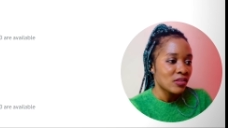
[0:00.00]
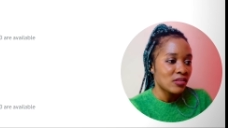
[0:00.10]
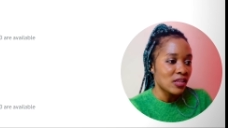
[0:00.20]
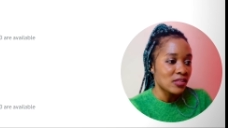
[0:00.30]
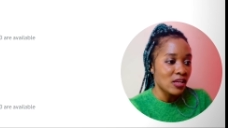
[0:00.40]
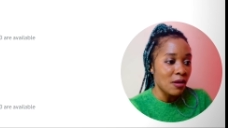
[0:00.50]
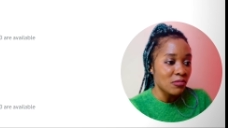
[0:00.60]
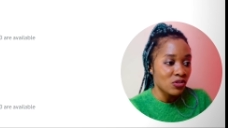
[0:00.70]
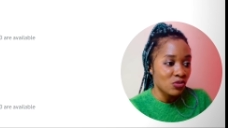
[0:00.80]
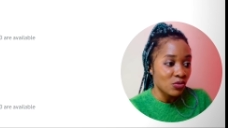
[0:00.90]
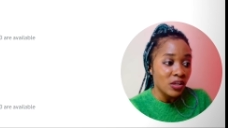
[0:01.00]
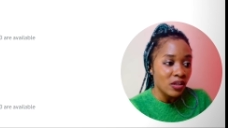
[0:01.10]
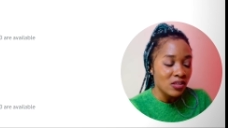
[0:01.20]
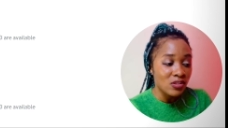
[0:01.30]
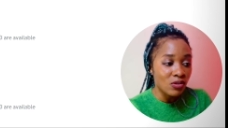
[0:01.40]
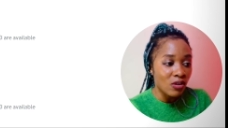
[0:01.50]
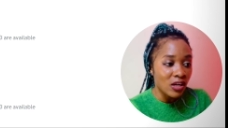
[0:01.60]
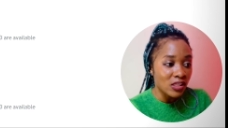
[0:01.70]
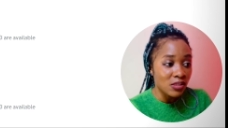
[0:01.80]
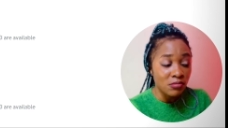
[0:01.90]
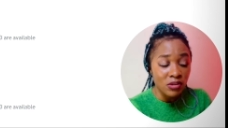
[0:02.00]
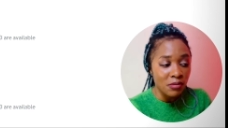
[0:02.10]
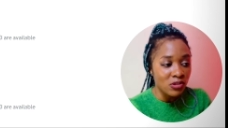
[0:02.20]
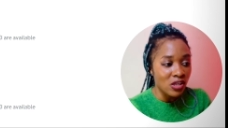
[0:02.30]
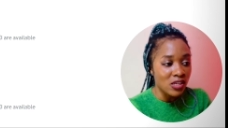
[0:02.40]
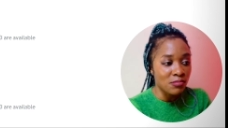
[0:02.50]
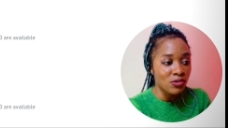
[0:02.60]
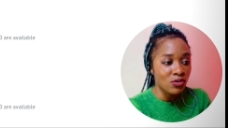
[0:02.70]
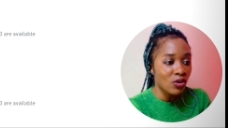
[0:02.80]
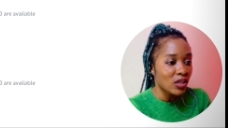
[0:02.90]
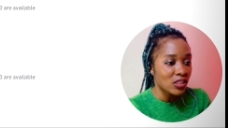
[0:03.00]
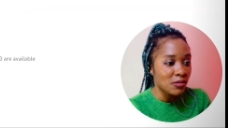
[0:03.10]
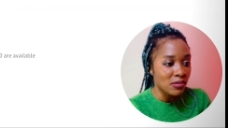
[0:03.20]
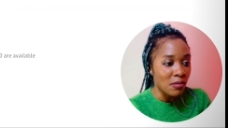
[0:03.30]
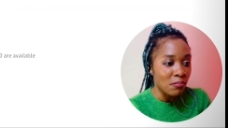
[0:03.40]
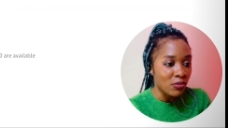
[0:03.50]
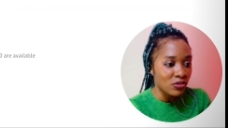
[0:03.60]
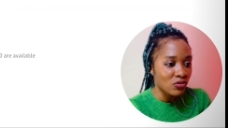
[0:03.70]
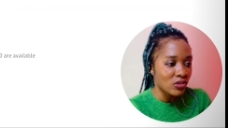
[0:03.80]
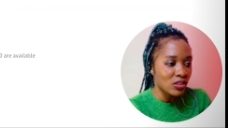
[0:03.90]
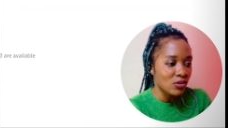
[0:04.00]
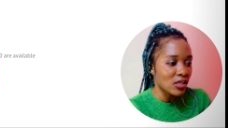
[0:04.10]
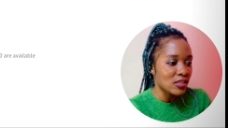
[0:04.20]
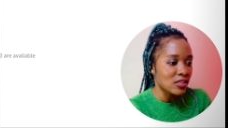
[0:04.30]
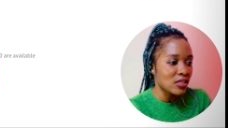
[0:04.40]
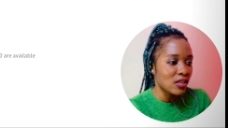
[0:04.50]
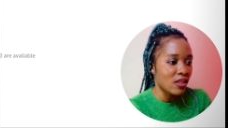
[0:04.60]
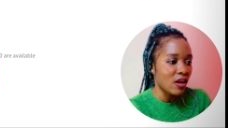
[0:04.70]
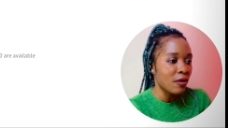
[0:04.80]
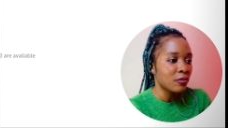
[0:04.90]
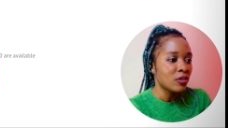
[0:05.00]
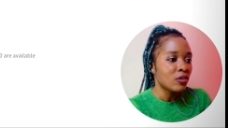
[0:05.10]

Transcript: There's chemistry, scholarship. Chemistry has both scholarships and bursaries. You can see there.